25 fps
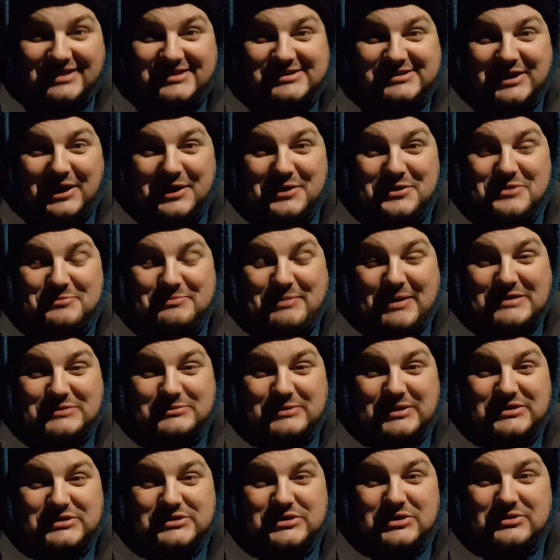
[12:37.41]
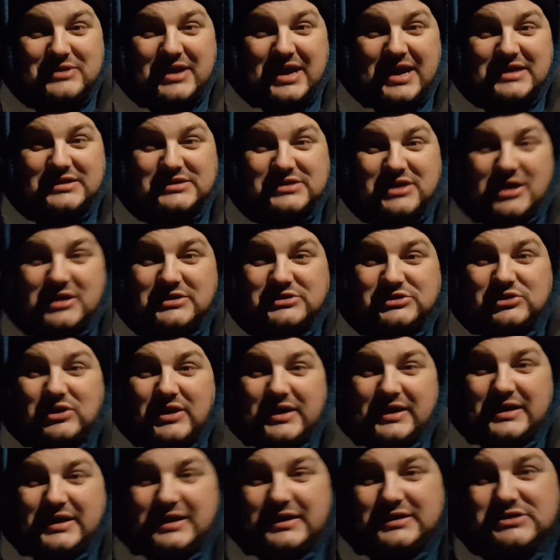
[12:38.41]
So the best way to do that is going
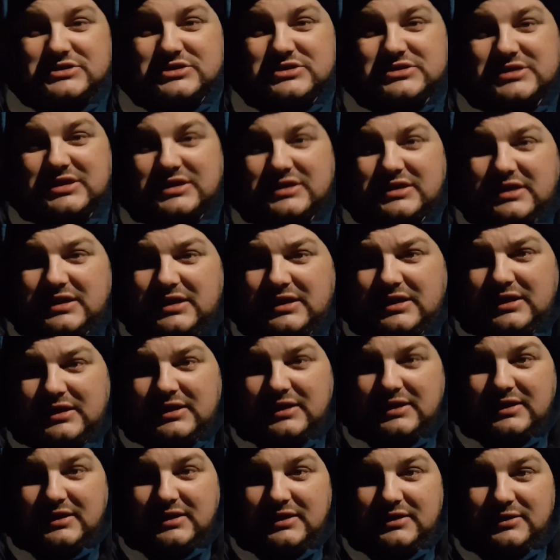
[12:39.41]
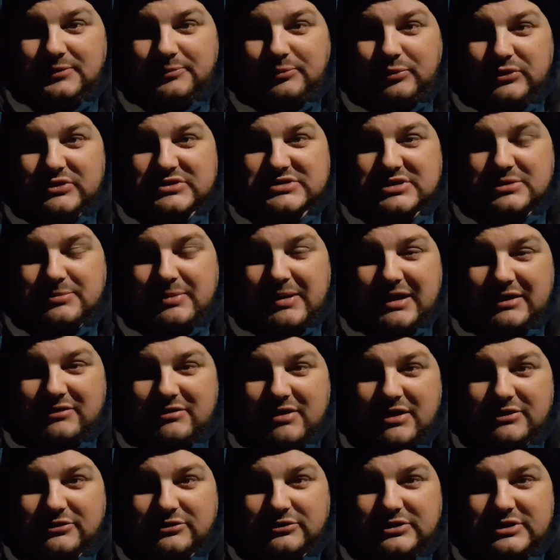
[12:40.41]
cycling. As you can see, the boys in the
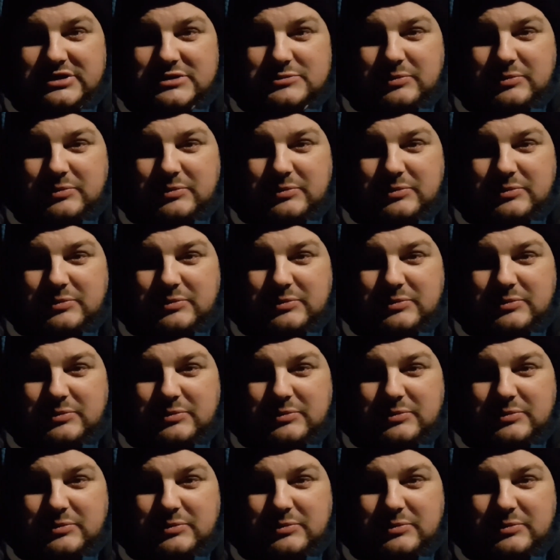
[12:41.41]
background on his